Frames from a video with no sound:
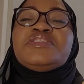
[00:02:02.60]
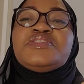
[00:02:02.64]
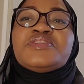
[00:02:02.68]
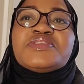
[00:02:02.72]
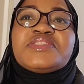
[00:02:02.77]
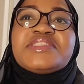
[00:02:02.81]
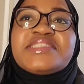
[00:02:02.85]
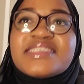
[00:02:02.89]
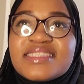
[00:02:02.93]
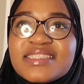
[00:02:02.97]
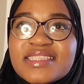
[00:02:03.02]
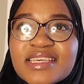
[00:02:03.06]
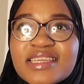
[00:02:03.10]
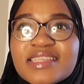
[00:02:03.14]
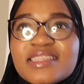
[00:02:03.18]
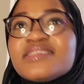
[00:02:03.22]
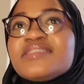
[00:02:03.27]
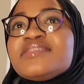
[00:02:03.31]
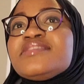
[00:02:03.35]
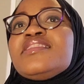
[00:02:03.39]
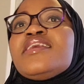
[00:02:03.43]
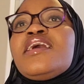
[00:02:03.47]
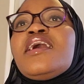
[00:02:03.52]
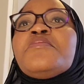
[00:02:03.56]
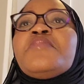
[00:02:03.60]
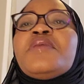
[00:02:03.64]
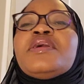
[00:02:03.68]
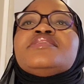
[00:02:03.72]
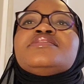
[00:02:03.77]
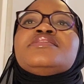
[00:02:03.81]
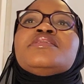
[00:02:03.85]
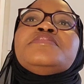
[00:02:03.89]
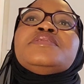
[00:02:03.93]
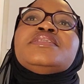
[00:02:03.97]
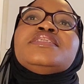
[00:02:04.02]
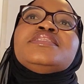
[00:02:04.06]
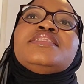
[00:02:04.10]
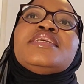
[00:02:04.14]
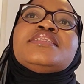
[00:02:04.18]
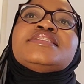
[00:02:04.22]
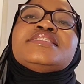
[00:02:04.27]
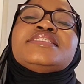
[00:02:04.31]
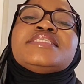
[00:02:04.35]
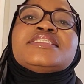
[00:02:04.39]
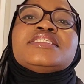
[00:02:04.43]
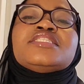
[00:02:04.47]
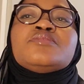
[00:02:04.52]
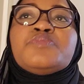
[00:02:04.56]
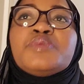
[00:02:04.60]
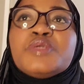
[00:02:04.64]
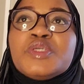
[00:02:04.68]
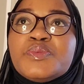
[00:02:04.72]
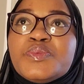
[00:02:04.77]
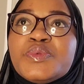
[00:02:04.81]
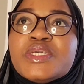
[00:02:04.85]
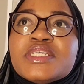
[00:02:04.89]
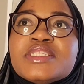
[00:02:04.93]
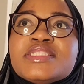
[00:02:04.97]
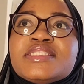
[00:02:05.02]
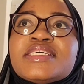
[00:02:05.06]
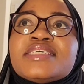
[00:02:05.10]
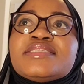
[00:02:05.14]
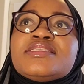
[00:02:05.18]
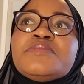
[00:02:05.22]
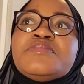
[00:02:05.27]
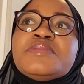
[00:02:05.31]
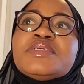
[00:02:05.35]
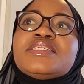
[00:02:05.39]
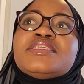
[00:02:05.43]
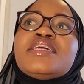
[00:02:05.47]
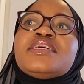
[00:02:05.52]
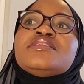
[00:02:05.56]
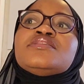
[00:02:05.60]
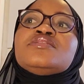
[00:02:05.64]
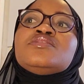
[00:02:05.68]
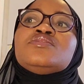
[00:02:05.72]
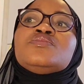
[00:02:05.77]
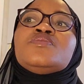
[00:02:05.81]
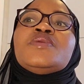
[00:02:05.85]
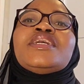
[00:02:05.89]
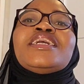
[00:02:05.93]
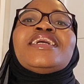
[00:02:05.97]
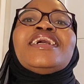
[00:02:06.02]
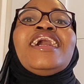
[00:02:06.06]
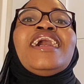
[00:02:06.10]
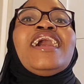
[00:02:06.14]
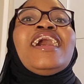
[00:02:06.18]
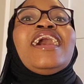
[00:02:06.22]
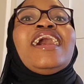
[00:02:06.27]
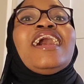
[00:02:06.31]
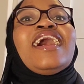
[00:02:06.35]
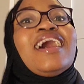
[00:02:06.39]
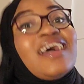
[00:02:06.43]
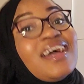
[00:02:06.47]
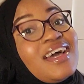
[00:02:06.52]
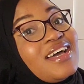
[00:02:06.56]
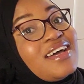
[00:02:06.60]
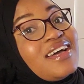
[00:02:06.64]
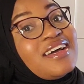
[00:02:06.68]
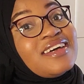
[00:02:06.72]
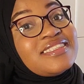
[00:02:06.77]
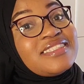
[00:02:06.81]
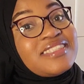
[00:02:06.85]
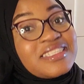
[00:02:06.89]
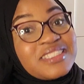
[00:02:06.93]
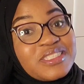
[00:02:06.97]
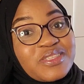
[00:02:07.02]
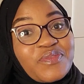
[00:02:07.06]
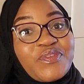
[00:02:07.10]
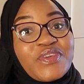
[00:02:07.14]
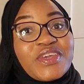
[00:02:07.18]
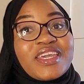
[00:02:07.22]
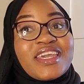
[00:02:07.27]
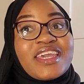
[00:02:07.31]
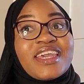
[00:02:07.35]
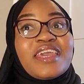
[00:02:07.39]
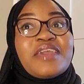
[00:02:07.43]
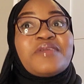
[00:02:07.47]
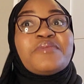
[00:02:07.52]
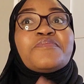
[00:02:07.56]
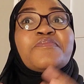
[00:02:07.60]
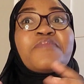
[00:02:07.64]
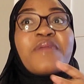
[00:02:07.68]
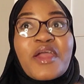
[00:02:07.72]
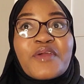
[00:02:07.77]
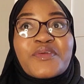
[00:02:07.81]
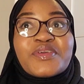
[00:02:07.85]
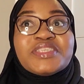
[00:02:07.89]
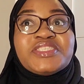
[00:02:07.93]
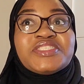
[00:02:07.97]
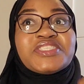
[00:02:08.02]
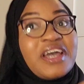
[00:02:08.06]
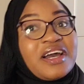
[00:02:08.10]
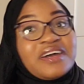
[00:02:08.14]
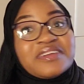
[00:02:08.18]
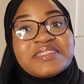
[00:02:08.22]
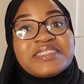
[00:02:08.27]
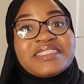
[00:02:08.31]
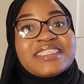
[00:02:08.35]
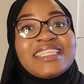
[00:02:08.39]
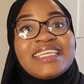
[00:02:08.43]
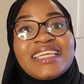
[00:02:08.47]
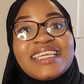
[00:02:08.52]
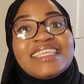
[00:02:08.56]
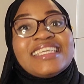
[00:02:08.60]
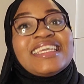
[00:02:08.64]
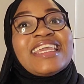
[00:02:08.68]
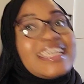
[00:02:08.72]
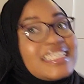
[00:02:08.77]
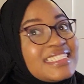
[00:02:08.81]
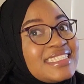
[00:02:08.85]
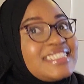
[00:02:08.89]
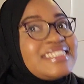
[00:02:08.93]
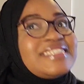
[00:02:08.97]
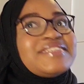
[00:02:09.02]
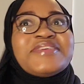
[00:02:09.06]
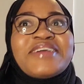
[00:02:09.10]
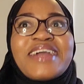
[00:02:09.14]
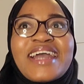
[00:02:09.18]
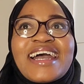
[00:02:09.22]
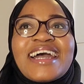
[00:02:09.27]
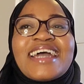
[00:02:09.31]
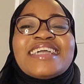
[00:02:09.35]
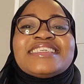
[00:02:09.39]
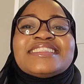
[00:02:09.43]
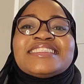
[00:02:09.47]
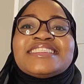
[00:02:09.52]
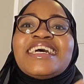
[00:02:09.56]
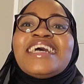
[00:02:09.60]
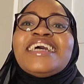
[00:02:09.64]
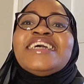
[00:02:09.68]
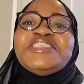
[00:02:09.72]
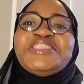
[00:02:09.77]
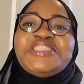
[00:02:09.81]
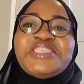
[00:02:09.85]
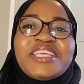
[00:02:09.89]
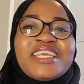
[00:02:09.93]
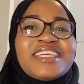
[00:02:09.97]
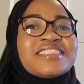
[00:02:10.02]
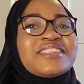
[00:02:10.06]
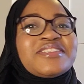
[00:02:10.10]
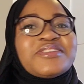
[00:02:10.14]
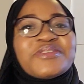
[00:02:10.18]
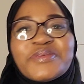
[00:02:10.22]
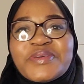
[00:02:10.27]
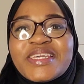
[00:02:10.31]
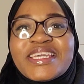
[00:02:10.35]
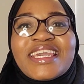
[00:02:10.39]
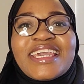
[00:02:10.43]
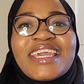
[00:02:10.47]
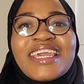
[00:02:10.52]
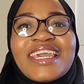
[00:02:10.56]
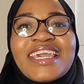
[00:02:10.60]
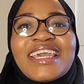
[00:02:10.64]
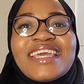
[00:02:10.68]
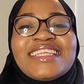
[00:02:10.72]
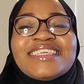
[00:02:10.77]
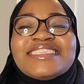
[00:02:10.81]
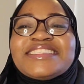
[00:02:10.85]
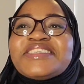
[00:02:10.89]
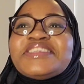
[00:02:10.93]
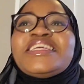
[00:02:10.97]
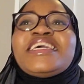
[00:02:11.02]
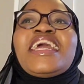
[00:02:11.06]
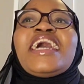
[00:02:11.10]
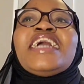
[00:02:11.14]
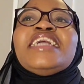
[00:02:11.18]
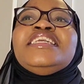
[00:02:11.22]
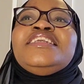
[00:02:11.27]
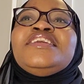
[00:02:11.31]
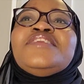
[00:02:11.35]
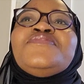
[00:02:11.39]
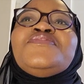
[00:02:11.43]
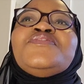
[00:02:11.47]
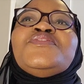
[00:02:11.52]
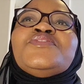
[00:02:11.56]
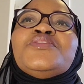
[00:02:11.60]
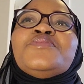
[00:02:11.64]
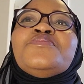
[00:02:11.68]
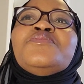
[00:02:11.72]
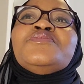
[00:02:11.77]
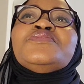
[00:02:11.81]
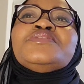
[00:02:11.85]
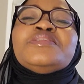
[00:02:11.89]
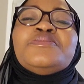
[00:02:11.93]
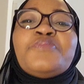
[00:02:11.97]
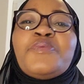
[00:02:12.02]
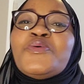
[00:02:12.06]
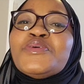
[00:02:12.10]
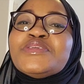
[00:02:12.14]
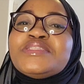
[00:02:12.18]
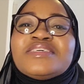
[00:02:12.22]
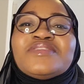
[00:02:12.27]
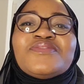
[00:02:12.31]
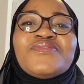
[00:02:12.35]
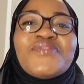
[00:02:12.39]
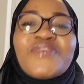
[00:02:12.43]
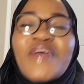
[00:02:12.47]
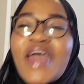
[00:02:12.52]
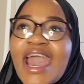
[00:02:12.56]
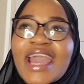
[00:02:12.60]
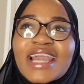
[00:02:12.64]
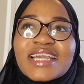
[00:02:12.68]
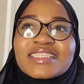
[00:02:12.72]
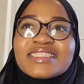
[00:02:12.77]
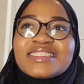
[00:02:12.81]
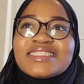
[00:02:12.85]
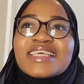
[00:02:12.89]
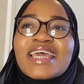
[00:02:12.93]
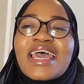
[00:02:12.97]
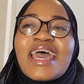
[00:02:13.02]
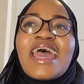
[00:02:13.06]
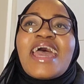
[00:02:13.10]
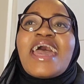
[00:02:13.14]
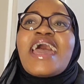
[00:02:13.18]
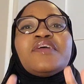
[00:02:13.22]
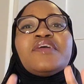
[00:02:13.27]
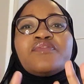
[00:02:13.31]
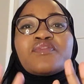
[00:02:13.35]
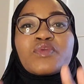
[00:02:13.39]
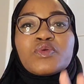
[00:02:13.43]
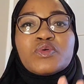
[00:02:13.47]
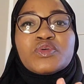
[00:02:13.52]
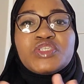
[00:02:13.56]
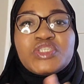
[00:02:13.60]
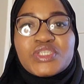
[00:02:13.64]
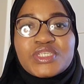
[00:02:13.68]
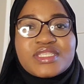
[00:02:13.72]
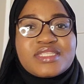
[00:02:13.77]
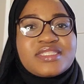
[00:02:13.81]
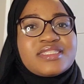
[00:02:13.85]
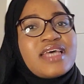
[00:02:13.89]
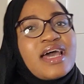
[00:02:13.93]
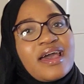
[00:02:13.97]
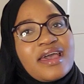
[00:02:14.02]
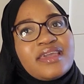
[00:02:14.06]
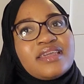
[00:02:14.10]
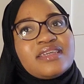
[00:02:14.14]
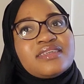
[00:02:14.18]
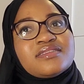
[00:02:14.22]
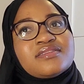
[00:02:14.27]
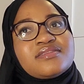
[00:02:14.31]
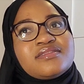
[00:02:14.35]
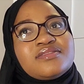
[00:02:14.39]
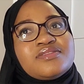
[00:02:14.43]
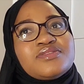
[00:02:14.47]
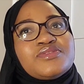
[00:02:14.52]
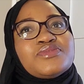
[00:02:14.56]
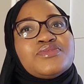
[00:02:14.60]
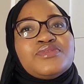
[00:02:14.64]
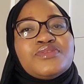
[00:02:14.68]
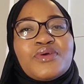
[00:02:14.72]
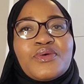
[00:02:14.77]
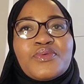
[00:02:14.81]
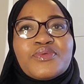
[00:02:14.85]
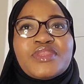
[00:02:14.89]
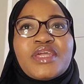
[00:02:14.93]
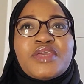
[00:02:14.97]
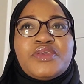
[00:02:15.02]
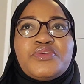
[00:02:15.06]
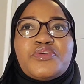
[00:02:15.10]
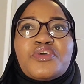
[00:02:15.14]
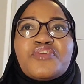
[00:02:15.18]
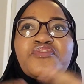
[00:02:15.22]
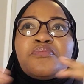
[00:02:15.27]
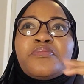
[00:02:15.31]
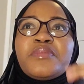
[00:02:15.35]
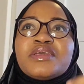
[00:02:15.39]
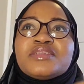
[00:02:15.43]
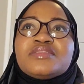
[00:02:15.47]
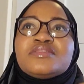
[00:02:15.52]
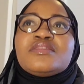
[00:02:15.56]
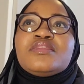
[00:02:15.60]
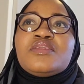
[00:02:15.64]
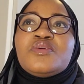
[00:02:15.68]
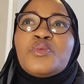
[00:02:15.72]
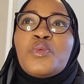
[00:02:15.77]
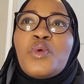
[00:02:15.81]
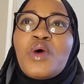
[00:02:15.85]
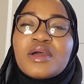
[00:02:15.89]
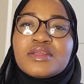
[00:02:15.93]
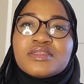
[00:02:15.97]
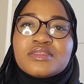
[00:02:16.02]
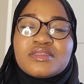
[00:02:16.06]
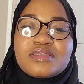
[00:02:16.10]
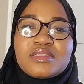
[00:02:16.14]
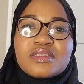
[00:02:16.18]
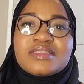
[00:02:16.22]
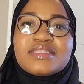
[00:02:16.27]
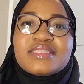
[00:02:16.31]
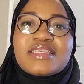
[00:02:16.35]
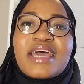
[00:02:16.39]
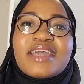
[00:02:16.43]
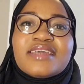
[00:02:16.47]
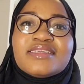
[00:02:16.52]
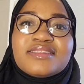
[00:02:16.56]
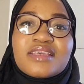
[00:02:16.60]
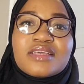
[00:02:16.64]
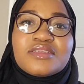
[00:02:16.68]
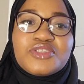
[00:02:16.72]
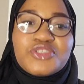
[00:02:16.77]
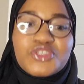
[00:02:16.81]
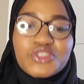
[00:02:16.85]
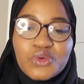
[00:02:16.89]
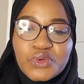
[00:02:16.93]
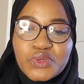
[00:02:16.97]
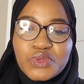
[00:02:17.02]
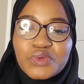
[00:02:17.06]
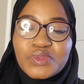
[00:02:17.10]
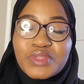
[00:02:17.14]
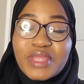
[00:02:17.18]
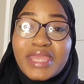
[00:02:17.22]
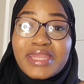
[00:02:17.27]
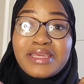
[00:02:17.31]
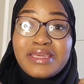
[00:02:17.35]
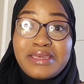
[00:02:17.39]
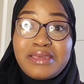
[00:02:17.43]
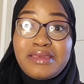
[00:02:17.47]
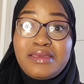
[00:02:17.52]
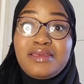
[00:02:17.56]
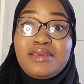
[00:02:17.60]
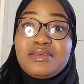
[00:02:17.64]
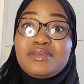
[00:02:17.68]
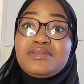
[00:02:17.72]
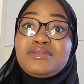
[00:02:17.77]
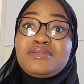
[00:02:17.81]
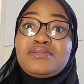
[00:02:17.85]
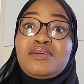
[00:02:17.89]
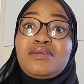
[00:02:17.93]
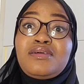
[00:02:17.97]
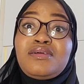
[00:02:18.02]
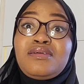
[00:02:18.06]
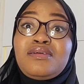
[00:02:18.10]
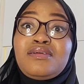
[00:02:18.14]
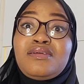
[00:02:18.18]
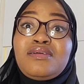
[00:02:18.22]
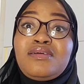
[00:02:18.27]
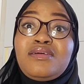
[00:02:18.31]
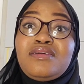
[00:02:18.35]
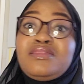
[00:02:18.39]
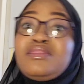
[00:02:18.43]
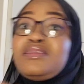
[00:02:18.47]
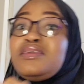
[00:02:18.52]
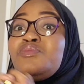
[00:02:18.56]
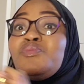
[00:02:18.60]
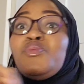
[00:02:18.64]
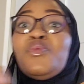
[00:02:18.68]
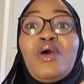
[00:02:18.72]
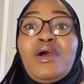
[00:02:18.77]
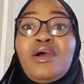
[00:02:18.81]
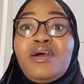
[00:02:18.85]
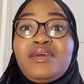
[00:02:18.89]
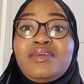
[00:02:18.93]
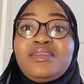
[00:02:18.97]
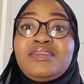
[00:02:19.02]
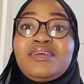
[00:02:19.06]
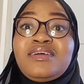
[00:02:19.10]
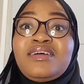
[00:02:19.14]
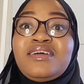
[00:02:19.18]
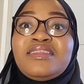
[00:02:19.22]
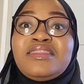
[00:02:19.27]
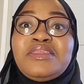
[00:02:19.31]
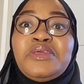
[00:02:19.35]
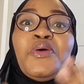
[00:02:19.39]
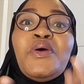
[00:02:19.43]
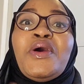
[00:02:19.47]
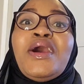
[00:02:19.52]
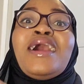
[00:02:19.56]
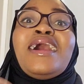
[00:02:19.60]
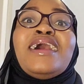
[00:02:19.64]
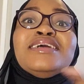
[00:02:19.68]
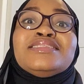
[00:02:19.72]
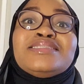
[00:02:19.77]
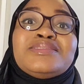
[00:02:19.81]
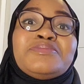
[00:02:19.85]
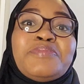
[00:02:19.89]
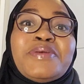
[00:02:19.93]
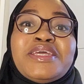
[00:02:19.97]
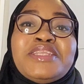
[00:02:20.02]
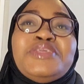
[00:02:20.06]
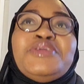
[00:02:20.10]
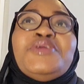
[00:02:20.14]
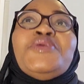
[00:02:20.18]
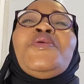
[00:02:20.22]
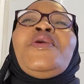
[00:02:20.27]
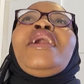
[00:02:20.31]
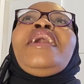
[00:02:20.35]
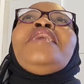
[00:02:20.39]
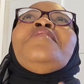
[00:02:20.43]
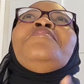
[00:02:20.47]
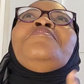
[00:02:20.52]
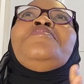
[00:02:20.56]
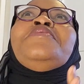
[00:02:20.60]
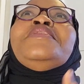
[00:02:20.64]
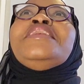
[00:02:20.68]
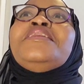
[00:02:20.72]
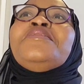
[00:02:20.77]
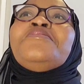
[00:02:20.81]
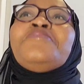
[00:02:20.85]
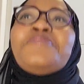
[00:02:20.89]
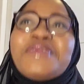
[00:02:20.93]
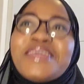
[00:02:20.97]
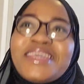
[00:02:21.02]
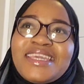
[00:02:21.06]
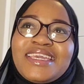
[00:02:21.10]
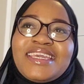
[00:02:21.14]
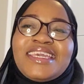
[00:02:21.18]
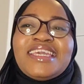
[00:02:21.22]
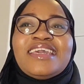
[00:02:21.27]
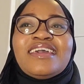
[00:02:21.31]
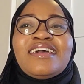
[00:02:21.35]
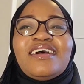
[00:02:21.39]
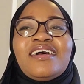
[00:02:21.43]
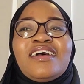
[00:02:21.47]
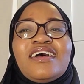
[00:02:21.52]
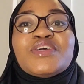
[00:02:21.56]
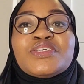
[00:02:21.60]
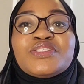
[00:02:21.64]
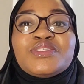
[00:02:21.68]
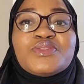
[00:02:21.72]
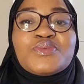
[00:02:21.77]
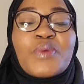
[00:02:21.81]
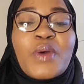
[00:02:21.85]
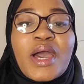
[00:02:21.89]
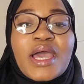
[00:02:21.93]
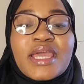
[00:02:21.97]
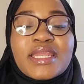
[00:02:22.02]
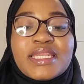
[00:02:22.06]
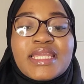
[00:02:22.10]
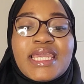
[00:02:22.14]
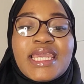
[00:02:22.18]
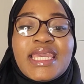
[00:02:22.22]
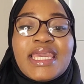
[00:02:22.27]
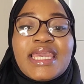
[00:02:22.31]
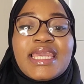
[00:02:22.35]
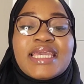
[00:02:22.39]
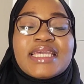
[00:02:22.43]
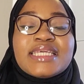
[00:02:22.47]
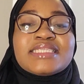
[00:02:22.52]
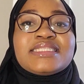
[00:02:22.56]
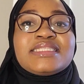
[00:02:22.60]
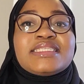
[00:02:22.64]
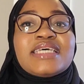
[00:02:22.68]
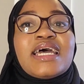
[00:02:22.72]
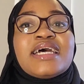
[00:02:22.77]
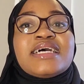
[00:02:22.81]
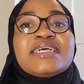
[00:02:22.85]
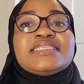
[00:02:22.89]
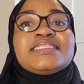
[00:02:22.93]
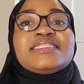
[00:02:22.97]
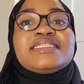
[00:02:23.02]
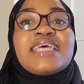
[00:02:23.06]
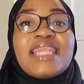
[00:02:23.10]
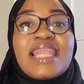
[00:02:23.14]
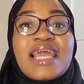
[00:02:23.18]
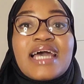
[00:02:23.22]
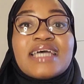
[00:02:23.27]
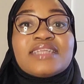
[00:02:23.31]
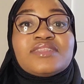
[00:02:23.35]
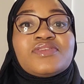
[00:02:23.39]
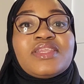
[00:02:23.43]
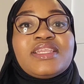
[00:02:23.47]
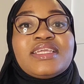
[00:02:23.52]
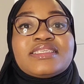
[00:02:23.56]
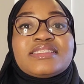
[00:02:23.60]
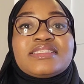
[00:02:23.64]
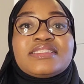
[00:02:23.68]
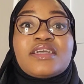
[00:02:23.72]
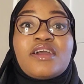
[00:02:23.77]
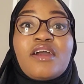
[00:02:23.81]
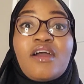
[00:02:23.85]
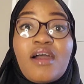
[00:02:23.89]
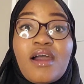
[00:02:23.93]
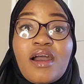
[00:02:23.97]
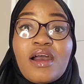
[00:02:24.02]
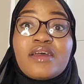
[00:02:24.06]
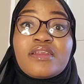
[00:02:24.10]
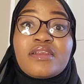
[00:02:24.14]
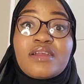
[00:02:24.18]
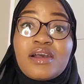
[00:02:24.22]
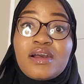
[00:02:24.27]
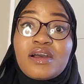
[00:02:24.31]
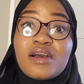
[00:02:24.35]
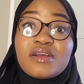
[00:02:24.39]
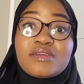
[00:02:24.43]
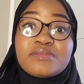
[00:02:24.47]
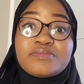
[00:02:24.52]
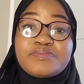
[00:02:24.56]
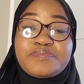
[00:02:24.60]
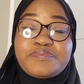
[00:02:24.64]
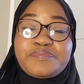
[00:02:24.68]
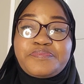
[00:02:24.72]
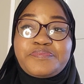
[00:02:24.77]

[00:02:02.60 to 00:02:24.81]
As your sister in Islam, as somebody that is experienced, as somebody that is doing a certificate in marriage counseling, yes, you guys, she's doing it so that I give you the most important facts. 5 crucial signs to know that you have met the ones. The signs that show you that he is the one, your husband, your Habibi. First one is Salatul Istikhara.